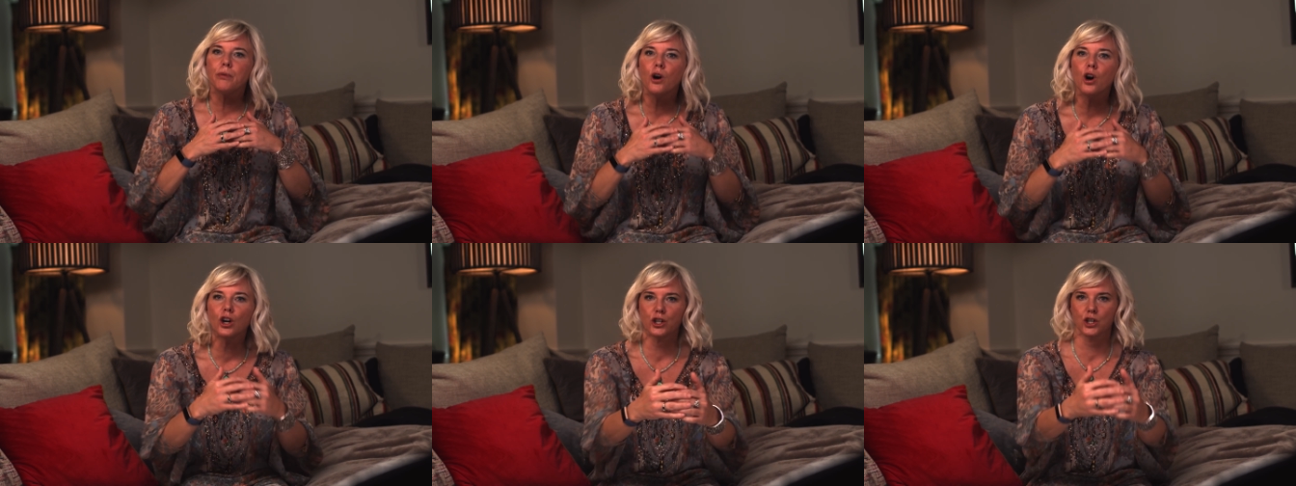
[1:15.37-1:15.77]

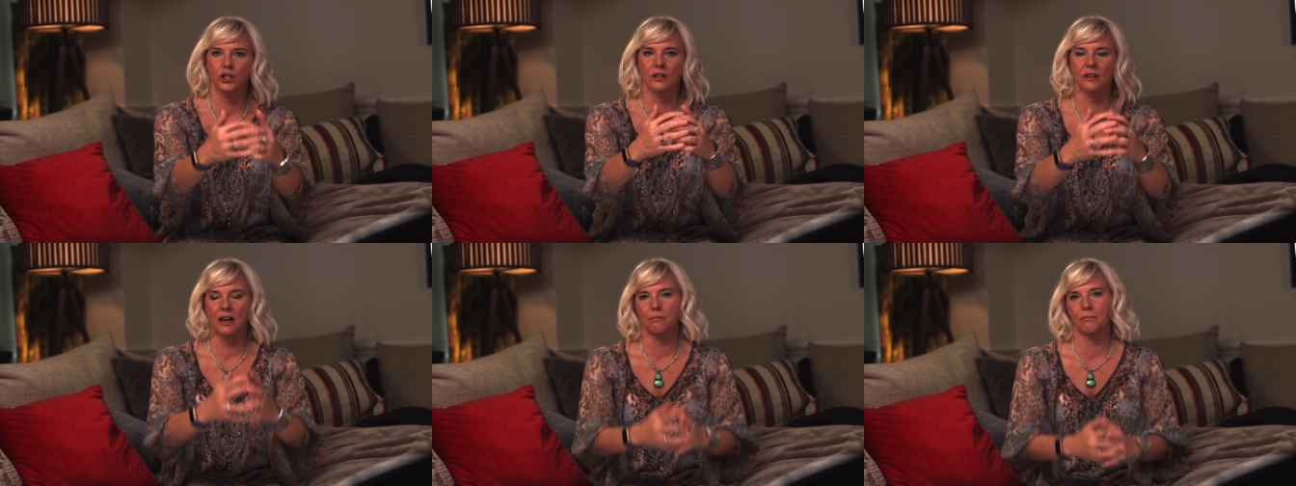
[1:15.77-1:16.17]

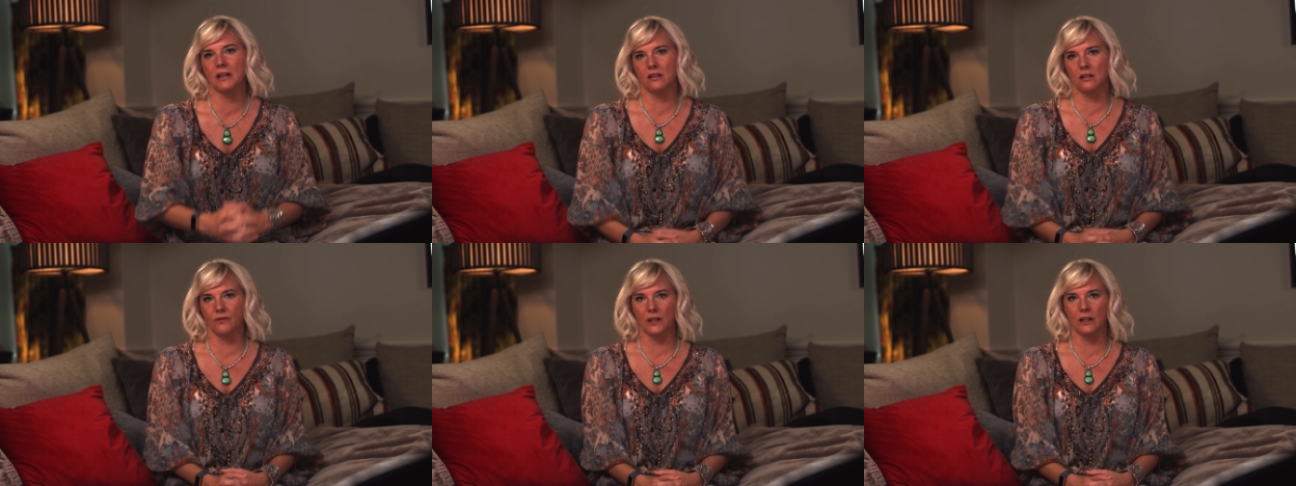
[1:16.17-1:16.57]
pushed that
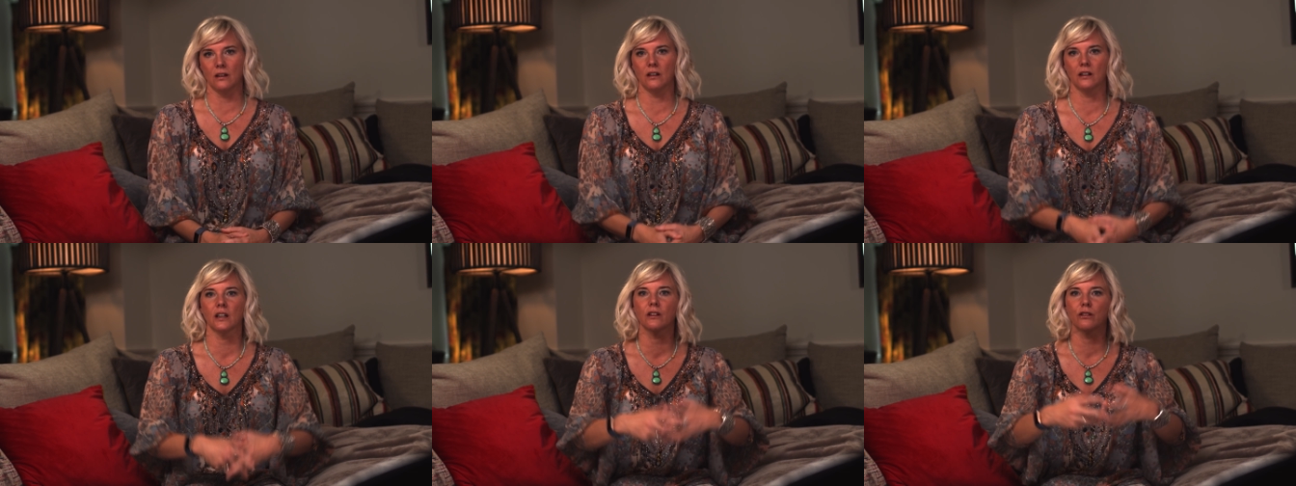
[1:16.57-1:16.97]
piece of e
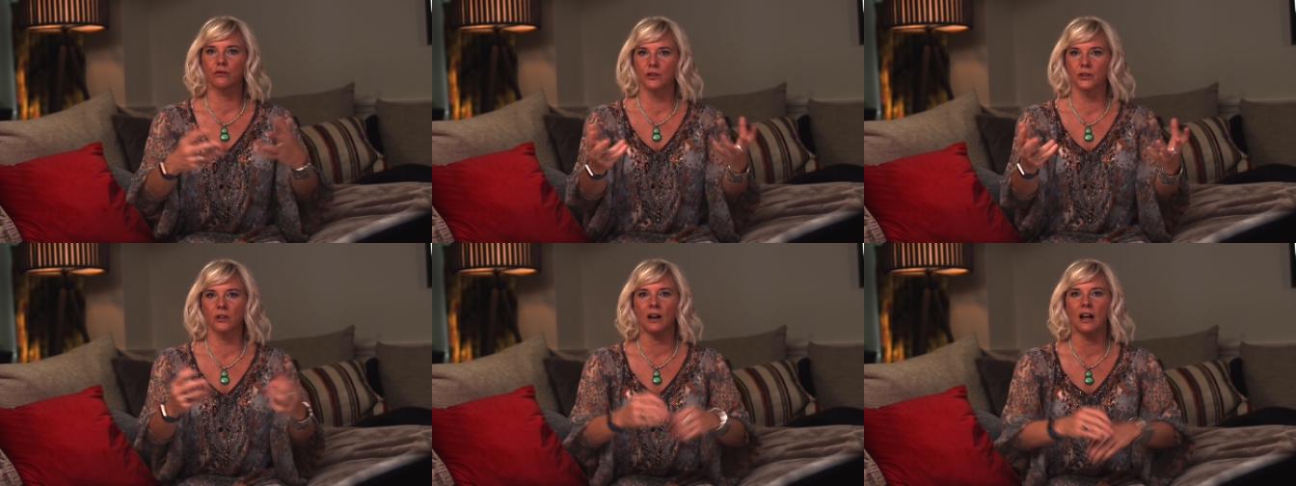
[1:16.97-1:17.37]
learning
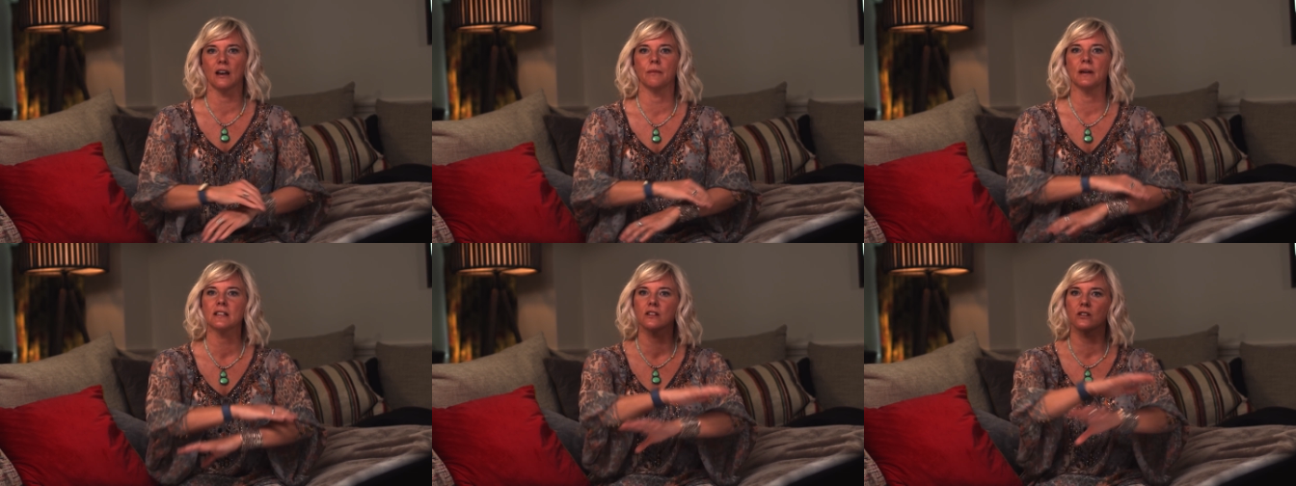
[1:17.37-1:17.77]
through your
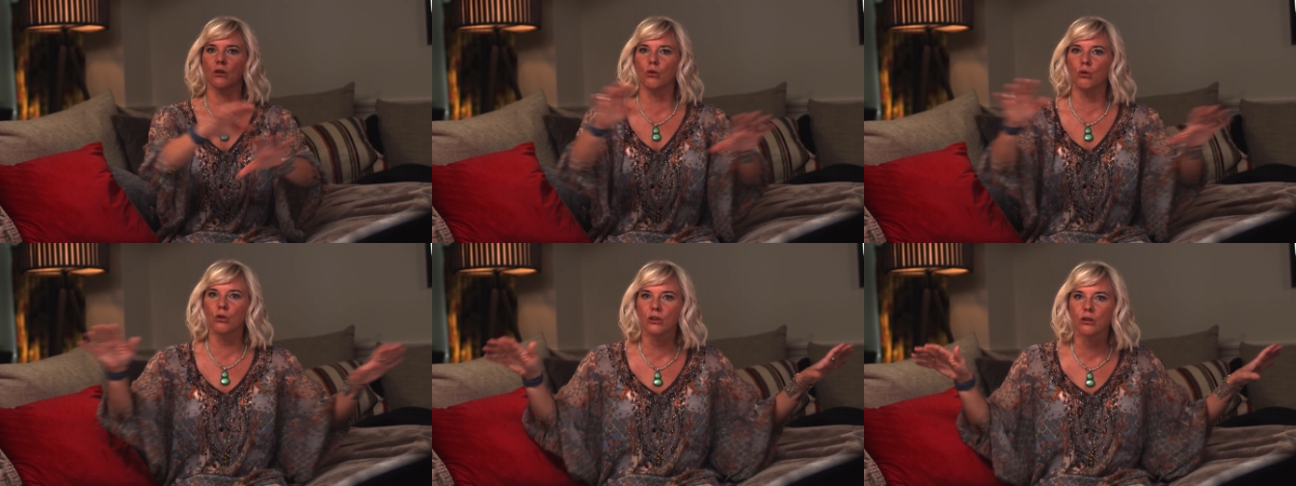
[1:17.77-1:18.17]
LMS to
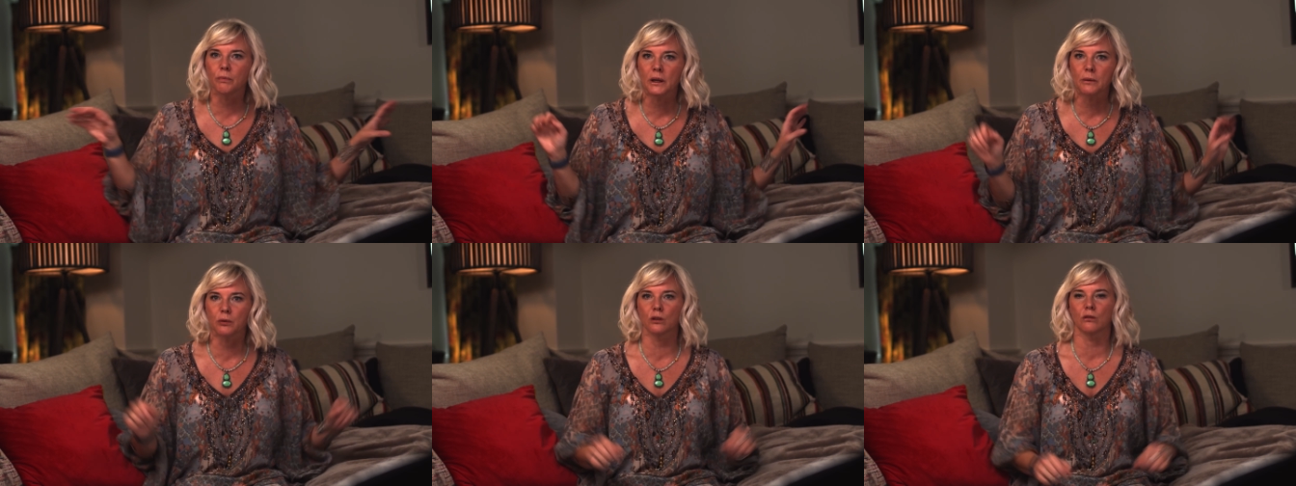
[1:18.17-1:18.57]
all your
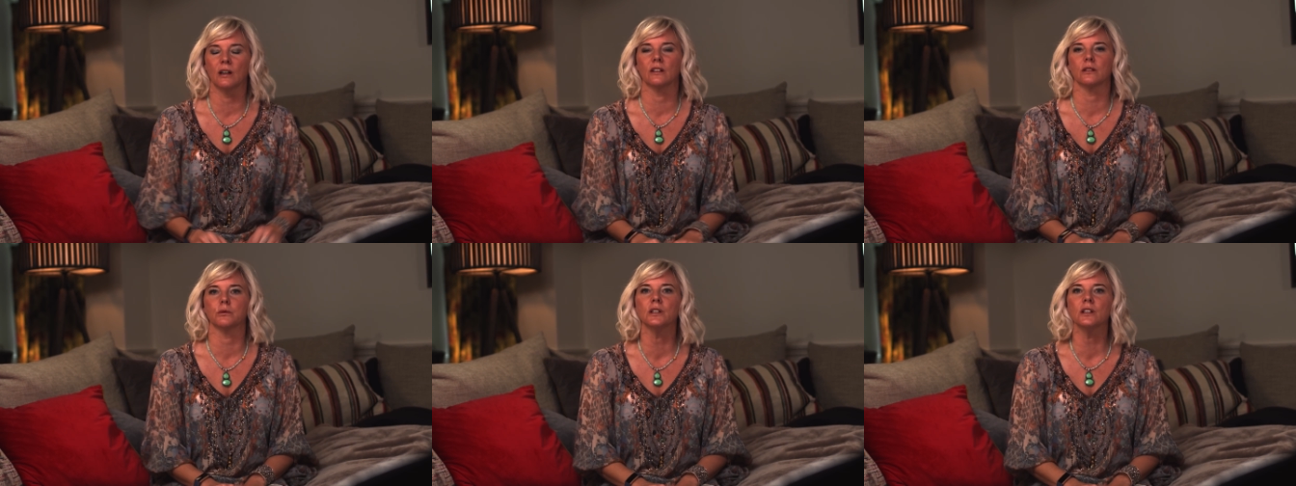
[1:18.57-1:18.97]
people
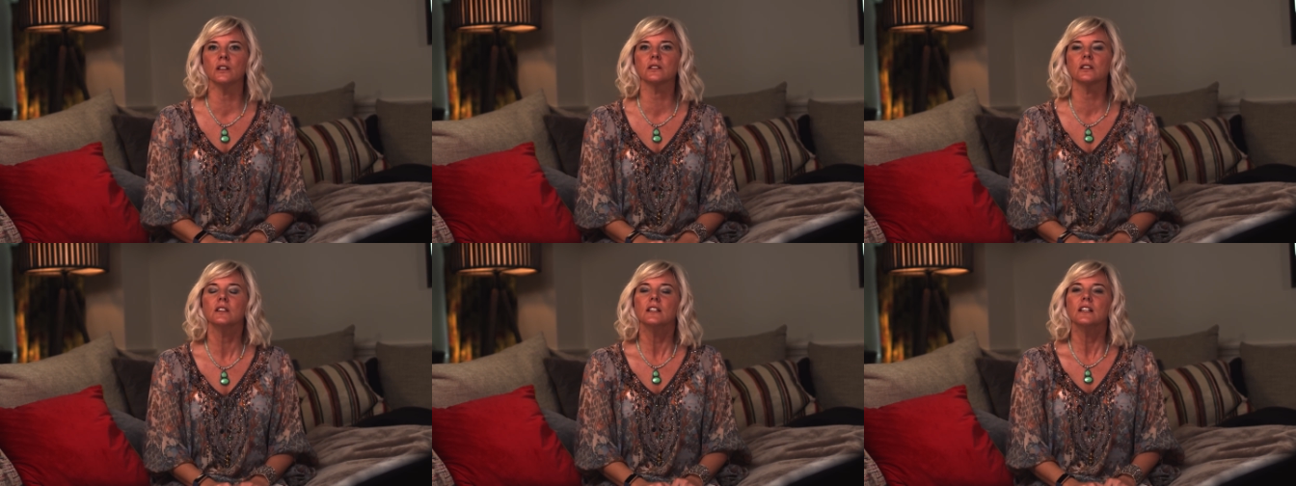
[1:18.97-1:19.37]
around the
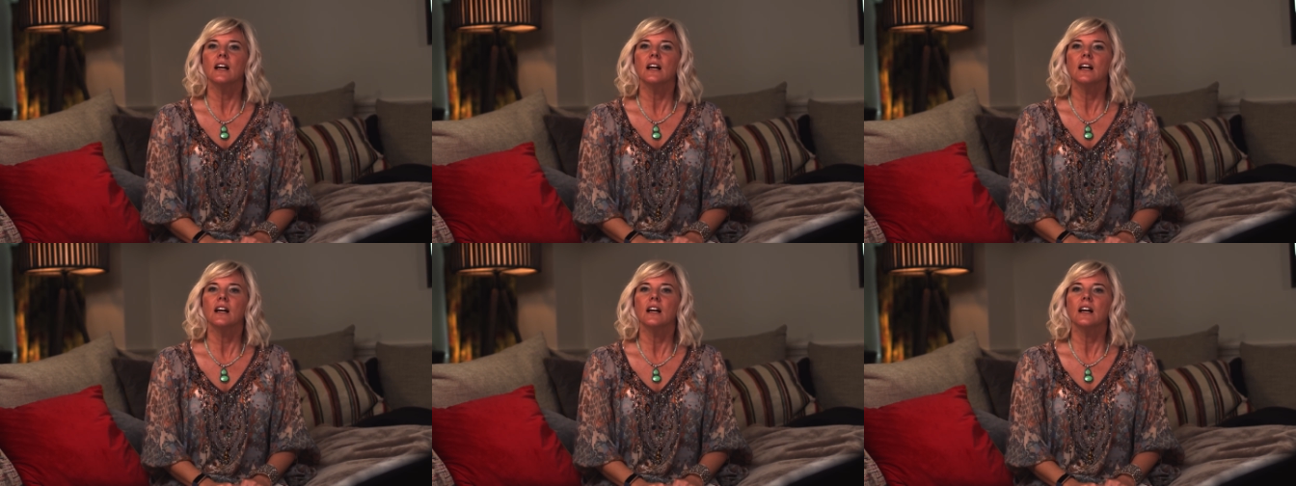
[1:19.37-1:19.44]
world,